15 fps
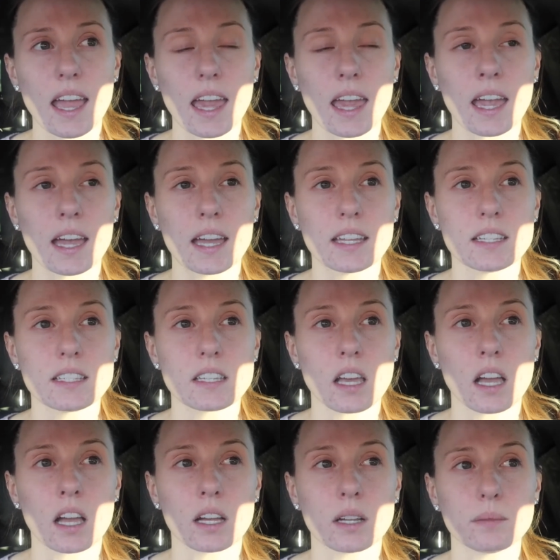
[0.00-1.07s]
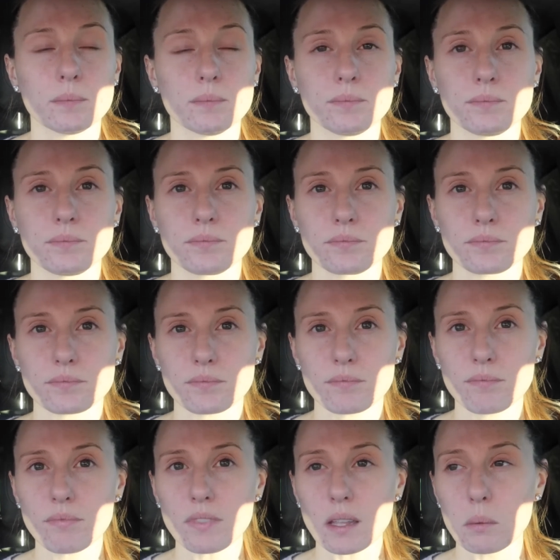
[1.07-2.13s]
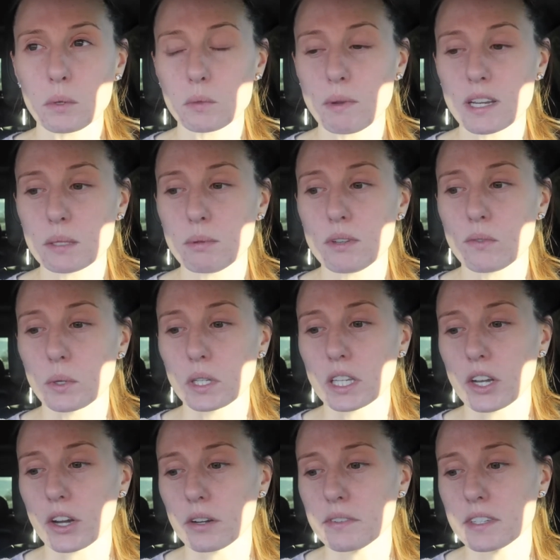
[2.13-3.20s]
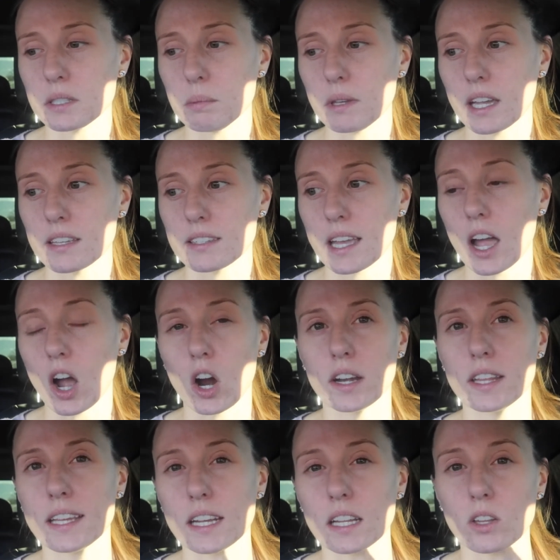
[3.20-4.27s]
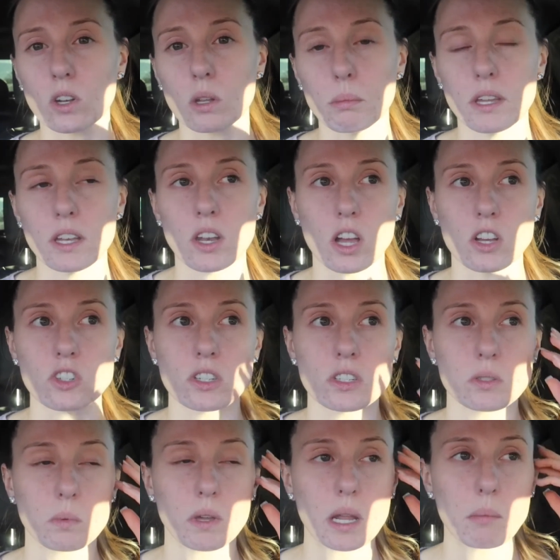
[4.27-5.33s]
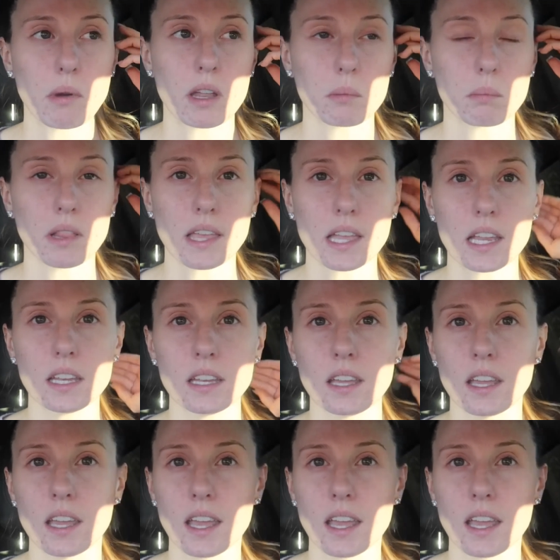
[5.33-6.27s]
And, um, which makes me really nervous because I already get a little bit nauseous when I'm on a plane